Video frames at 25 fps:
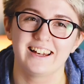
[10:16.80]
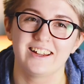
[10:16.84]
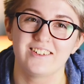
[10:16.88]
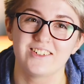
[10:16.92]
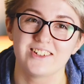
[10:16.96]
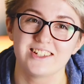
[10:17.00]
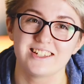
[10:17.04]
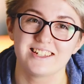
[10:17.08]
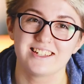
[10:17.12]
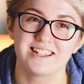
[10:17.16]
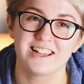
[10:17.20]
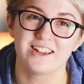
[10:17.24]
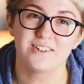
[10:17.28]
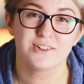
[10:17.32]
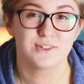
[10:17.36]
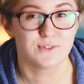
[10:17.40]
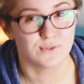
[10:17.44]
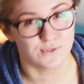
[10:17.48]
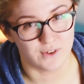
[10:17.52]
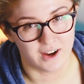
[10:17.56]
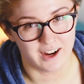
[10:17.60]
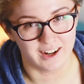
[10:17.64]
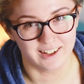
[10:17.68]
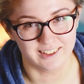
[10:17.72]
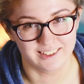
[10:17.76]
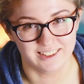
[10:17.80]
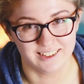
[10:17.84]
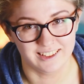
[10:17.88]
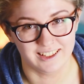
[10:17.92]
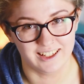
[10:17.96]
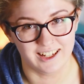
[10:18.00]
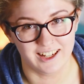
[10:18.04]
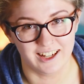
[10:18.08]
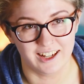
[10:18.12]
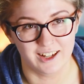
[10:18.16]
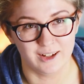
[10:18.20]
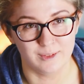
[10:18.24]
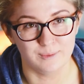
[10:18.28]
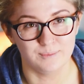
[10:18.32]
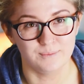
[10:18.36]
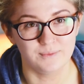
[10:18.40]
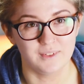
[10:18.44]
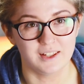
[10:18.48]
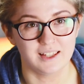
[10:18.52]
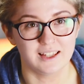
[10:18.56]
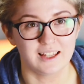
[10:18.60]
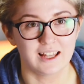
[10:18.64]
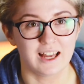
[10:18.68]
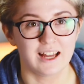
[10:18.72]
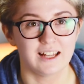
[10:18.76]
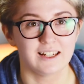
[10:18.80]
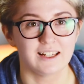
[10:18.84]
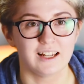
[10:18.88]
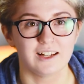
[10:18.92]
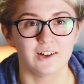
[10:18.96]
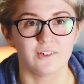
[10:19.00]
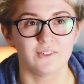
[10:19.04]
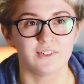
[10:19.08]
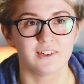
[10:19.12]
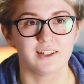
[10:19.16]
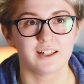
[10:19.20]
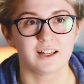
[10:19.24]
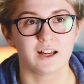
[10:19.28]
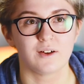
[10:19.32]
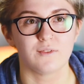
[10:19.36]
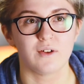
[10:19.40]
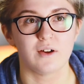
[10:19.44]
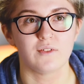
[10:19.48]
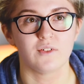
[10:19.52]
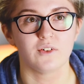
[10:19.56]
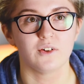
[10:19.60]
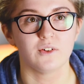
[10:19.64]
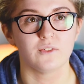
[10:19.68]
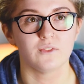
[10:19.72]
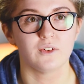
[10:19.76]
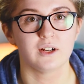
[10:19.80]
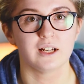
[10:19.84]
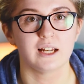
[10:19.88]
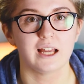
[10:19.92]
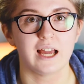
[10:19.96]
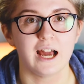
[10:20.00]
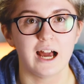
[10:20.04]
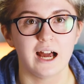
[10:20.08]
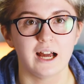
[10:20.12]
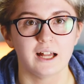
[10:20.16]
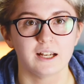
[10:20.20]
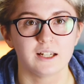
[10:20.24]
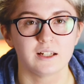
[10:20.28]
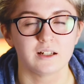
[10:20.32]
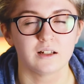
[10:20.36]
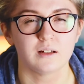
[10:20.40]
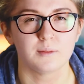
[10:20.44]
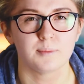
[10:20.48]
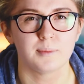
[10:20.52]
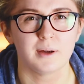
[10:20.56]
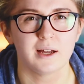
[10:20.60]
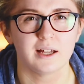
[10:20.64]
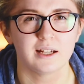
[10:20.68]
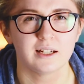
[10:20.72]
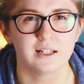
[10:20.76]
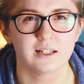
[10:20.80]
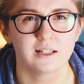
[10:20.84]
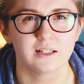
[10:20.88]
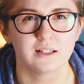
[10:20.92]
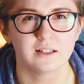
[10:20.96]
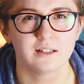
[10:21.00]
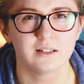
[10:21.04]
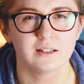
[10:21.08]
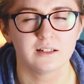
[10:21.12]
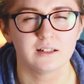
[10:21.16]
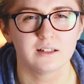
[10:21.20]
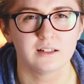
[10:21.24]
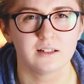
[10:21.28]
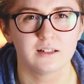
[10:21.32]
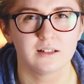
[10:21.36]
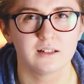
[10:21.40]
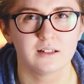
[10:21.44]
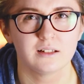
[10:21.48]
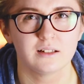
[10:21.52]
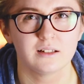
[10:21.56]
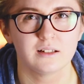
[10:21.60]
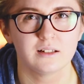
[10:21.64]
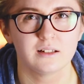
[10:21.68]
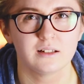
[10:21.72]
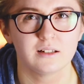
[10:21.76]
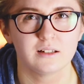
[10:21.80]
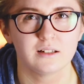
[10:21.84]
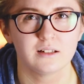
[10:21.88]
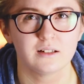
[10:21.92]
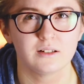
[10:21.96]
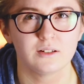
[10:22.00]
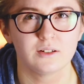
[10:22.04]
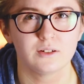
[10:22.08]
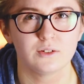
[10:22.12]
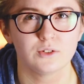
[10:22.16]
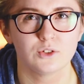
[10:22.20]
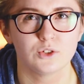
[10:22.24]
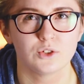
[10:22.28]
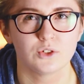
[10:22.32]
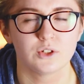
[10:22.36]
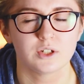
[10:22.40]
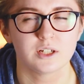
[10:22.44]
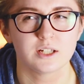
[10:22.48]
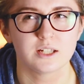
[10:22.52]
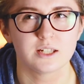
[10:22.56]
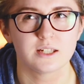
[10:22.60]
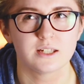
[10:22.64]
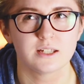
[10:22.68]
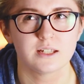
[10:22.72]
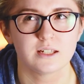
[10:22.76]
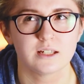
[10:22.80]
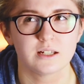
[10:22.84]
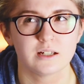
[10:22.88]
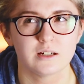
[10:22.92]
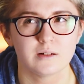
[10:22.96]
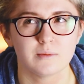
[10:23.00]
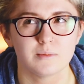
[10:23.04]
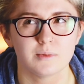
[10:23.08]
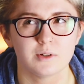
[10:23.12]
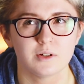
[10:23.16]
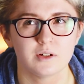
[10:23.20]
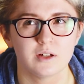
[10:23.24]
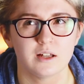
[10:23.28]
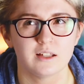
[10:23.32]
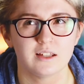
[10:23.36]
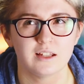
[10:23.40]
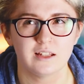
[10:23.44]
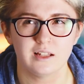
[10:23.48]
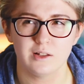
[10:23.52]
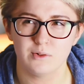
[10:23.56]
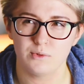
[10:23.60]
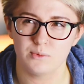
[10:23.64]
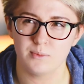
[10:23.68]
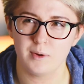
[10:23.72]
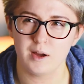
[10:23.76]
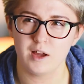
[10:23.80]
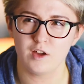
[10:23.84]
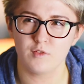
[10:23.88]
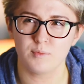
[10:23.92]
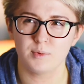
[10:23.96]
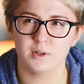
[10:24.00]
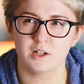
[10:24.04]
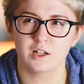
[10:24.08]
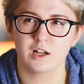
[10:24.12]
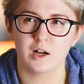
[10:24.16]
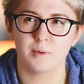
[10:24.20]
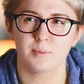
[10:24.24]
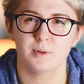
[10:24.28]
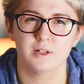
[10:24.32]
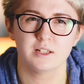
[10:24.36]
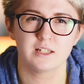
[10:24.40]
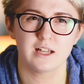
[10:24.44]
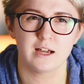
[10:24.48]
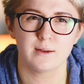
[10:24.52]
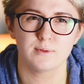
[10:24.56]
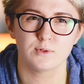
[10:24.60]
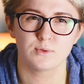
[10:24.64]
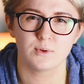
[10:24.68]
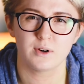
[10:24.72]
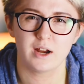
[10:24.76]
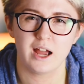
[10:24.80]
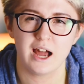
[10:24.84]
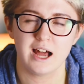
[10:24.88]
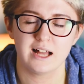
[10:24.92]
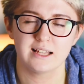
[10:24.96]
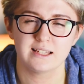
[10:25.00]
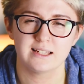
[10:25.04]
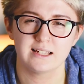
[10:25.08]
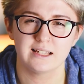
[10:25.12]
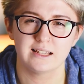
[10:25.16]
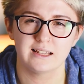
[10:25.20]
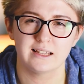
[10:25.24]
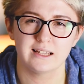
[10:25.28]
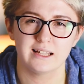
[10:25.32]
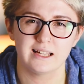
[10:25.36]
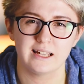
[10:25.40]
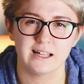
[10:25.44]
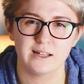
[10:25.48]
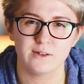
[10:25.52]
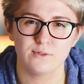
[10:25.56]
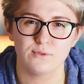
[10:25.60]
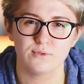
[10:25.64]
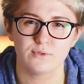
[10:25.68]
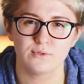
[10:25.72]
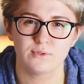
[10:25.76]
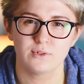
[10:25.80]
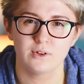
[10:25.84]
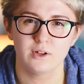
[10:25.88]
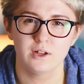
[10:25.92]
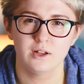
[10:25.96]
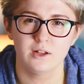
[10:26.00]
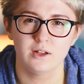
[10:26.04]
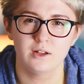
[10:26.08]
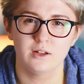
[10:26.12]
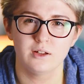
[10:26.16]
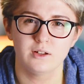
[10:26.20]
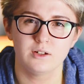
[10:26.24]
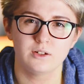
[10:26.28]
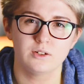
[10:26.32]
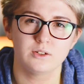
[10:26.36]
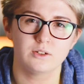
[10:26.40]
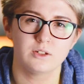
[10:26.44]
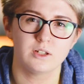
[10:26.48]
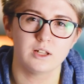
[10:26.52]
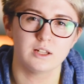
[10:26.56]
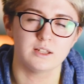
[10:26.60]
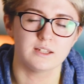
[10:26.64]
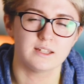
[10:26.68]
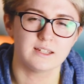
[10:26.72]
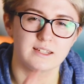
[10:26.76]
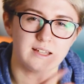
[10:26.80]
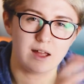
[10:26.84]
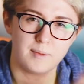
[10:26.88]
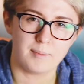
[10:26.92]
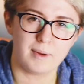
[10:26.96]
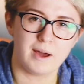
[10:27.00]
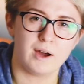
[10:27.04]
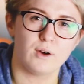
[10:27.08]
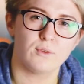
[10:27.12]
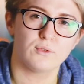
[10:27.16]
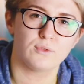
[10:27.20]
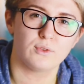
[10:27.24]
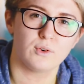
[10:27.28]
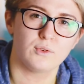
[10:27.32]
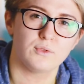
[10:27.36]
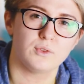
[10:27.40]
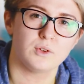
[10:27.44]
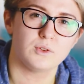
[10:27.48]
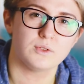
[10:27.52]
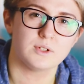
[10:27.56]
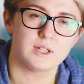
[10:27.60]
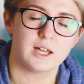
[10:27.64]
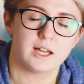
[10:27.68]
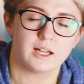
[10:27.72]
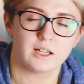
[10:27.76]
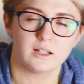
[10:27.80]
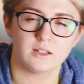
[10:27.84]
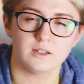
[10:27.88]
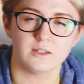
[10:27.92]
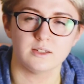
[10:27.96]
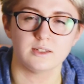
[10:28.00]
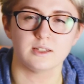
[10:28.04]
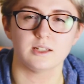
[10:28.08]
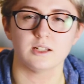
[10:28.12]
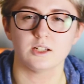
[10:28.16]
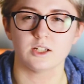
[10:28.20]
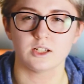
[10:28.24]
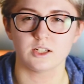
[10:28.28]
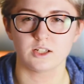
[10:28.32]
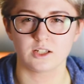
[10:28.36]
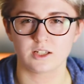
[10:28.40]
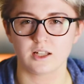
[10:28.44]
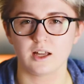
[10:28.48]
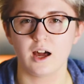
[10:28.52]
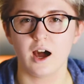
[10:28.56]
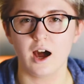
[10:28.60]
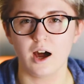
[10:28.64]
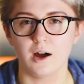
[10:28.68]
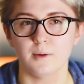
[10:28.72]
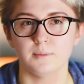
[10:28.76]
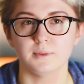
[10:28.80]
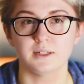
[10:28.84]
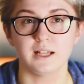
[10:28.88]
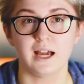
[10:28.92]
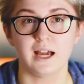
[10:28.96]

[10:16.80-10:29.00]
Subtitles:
And it was fine in the end. I don't think I've ever really had a panic during a cinema. I think there might have been a couple of times where I had to leave and step out for a few seconds to just calm